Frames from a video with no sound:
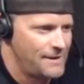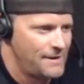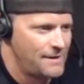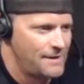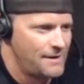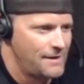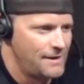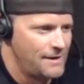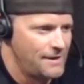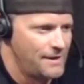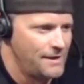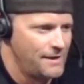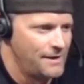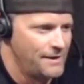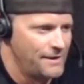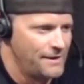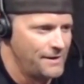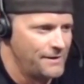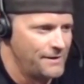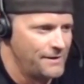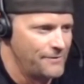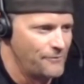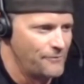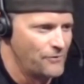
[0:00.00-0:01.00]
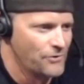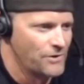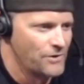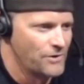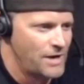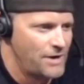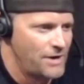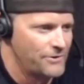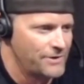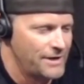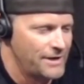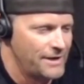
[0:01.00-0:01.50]
and we're
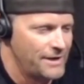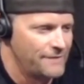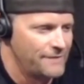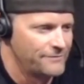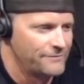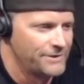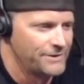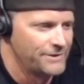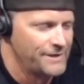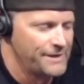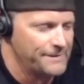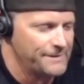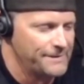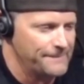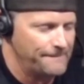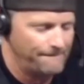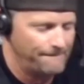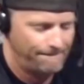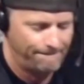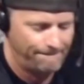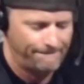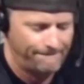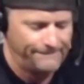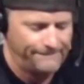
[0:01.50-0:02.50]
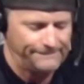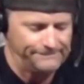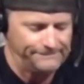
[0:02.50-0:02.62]
out. Have a good night. Have a